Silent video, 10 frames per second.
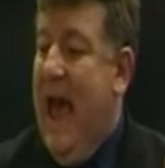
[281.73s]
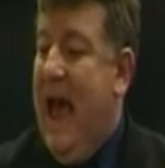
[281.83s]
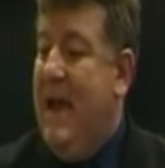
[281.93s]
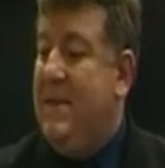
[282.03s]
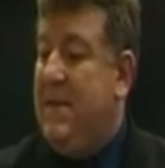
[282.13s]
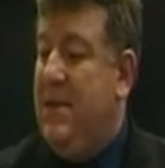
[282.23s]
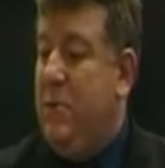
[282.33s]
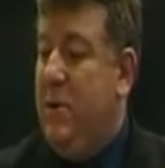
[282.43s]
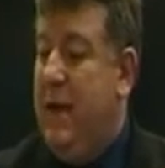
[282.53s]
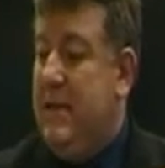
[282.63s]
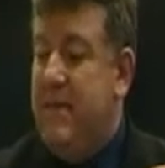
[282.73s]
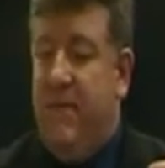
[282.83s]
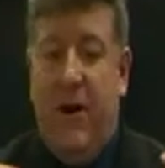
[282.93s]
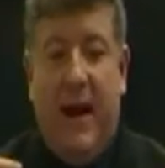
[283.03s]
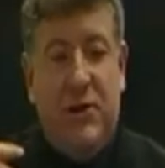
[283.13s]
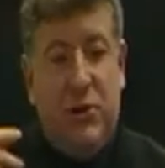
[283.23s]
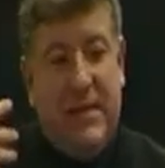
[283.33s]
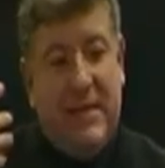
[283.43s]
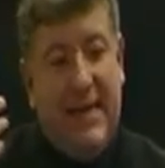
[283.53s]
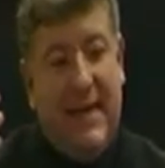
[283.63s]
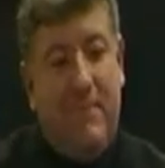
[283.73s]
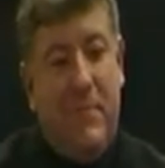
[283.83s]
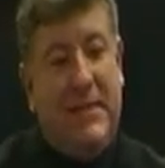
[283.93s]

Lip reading: And you will hear some very interesting